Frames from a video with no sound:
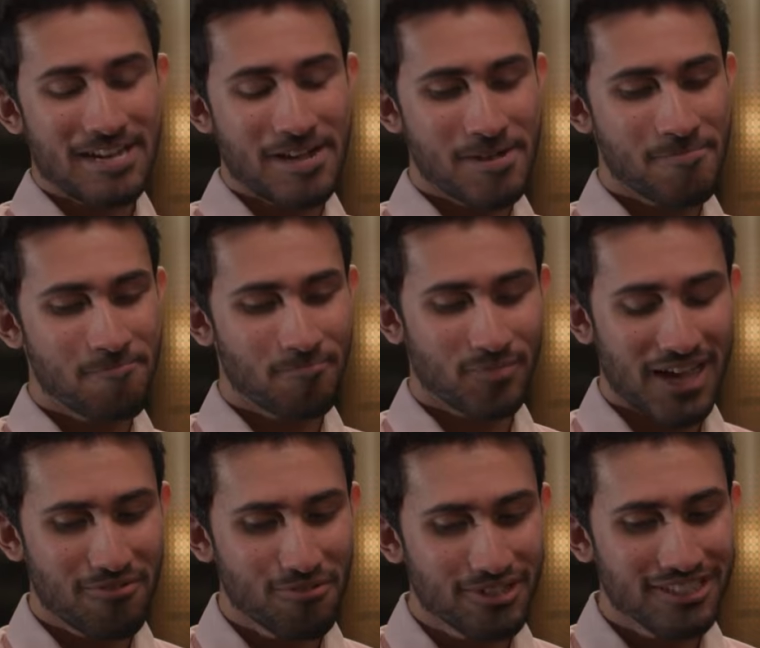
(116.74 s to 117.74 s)
um,
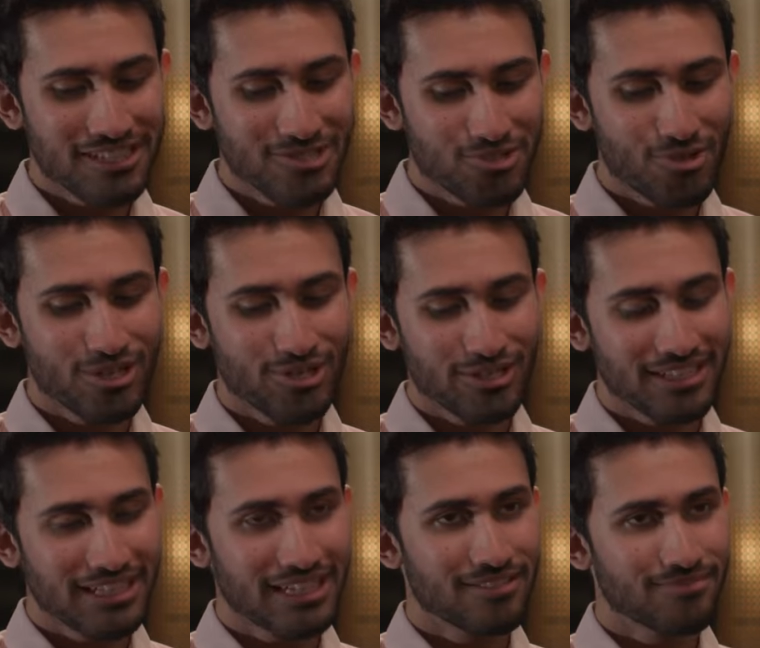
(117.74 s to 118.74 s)
I really enjoy
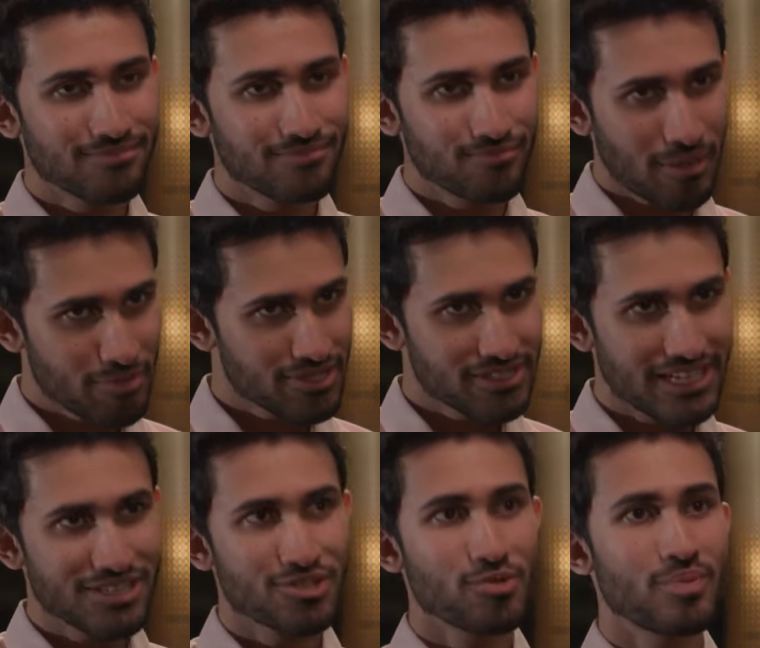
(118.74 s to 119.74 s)
looking at
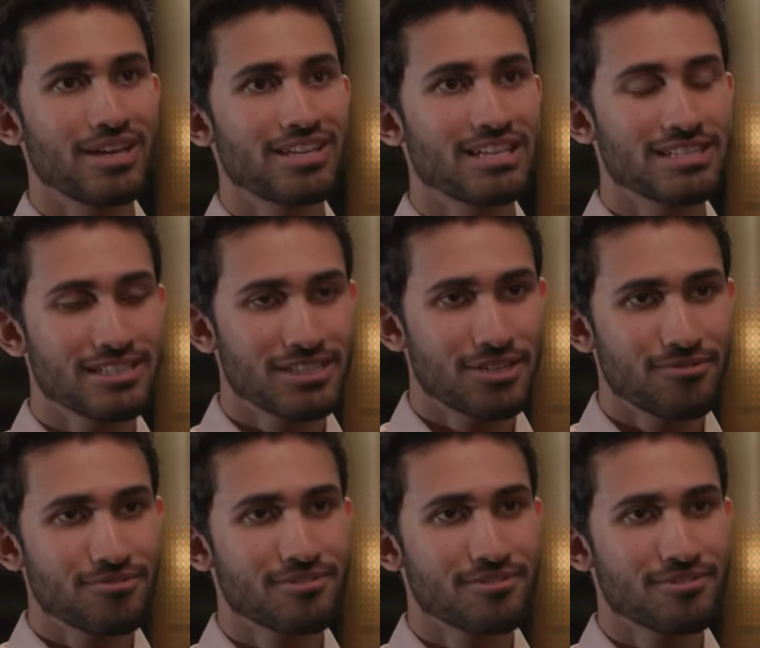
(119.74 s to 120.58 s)
representational paintings, you know. I